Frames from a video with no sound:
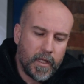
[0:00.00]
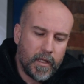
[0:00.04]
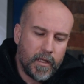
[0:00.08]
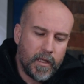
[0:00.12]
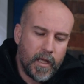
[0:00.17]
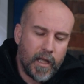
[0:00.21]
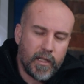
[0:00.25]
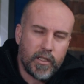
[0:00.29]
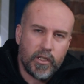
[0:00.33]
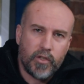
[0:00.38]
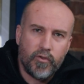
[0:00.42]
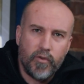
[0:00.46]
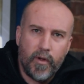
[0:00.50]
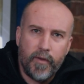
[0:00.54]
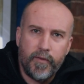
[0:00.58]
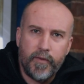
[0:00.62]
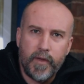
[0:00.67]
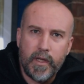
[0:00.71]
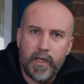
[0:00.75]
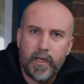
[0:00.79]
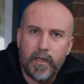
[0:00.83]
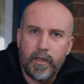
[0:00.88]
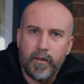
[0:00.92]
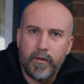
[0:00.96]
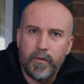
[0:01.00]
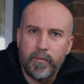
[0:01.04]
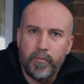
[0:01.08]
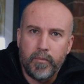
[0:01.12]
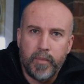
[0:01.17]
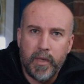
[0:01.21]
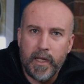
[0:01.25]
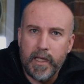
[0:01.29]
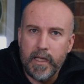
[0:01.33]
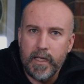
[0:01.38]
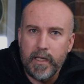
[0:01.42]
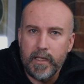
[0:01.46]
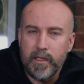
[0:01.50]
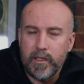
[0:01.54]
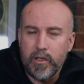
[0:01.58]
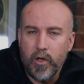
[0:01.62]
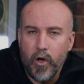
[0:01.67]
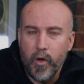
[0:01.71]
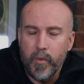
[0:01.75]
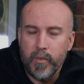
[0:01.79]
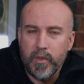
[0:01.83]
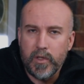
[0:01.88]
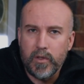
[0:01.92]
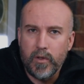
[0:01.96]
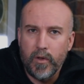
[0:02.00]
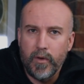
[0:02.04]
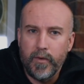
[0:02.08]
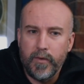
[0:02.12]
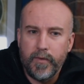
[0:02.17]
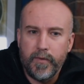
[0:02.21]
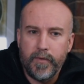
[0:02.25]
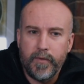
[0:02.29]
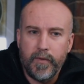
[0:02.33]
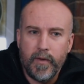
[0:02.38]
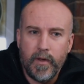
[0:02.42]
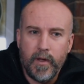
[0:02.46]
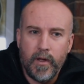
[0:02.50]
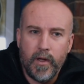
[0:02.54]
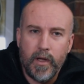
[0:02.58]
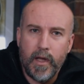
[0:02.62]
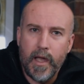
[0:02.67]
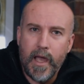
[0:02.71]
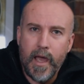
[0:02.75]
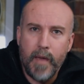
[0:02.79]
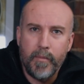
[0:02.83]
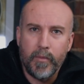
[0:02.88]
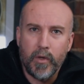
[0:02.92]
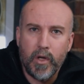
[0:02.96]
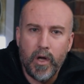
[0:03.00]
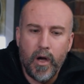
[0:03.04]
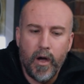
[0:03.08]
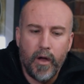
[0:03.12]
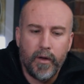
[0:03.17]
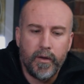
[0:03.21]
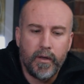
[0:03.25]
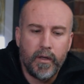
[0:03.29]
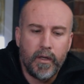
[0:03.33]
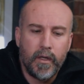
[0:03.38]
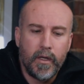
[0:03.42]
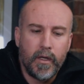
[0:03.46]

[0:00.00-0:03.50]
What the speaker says: catastrophic bleed type stuff, HemCon,